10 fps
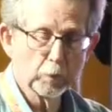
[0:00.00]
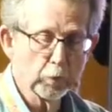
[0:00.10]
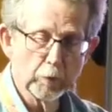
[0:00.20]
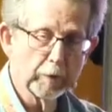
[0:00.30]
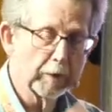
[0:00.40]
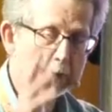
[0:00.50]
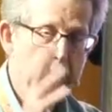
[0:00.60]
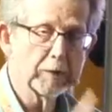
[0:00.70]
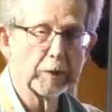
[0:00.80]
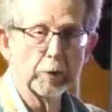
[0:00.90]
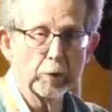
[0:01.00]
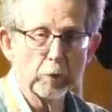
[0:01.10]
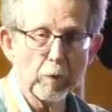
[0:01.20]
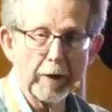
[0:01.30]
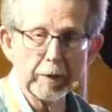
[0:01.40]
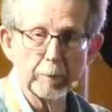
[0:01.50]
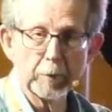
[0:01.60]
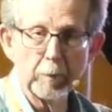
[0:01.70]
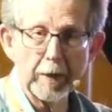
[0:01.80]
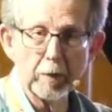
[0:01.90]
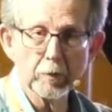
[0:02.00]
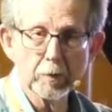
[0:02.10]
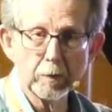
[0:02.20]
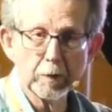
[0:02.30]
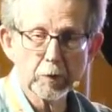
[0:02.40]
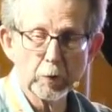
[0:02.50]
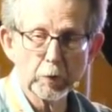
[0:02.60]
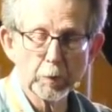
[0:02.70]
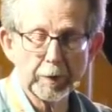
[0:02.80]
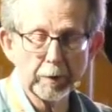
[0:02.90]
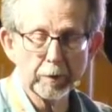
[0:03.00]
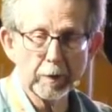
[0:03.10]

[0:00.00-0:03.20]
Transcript: really continuing to rack up the miles, so to speak, in the